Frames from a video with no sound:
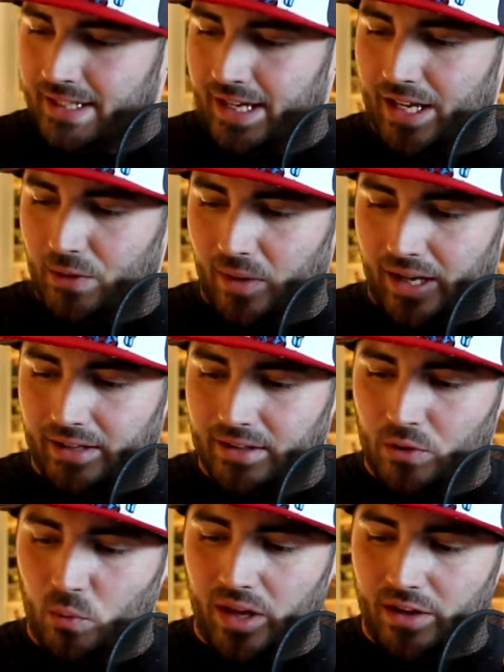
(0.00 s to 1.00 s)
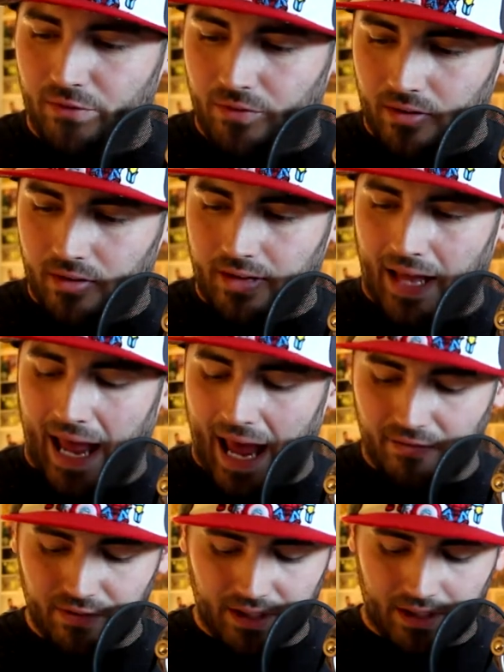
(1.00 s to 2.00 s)
Anyway, we have
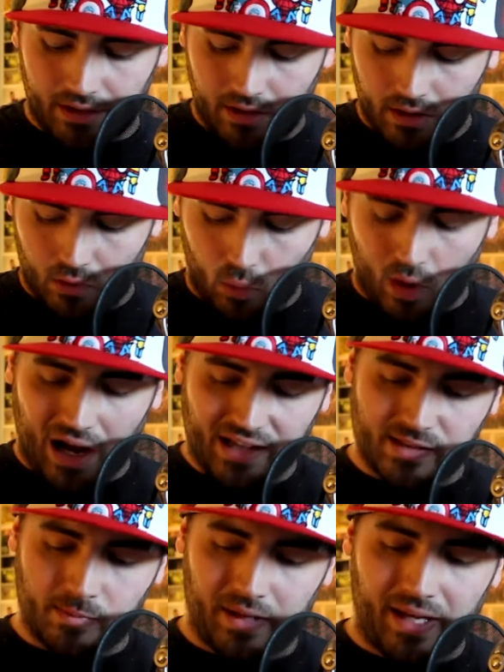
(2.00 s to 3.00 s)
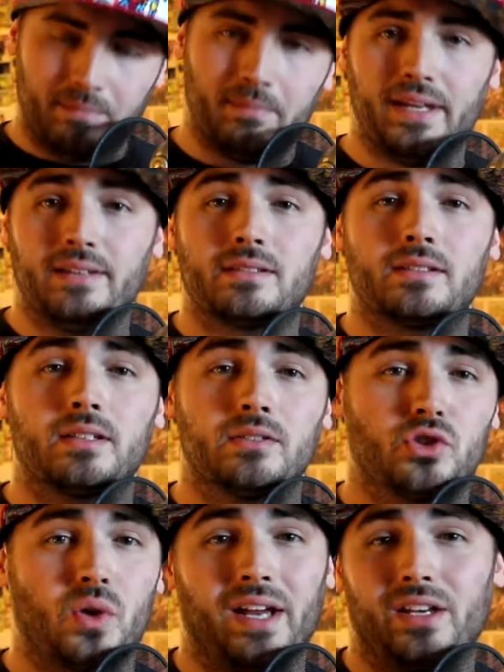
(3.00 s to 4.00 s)
Havoc, Wasp, and Beast
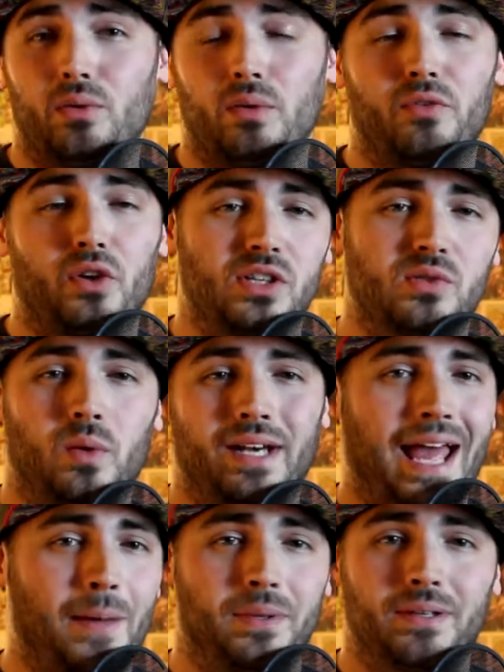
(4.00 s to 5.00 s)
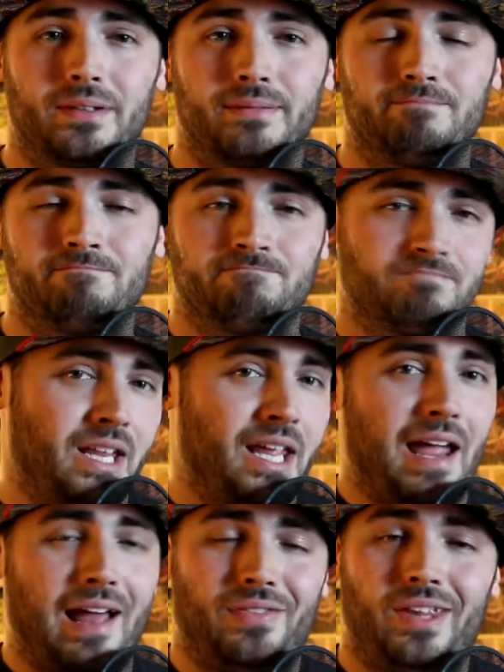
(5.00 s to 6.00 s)
trying to reverse what happened.
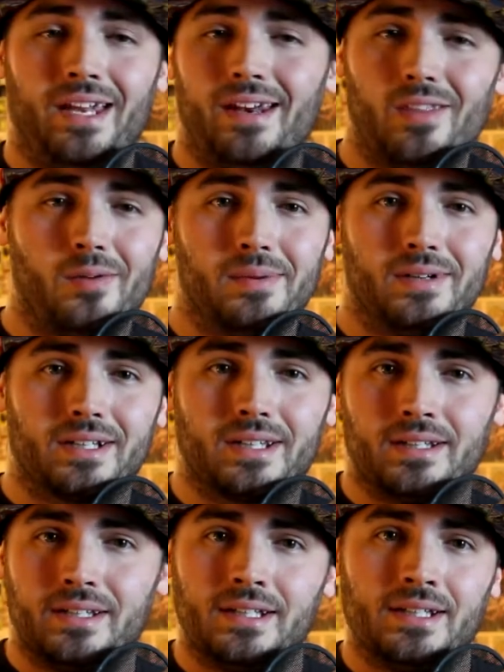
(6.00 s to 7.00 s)
At the end of the book,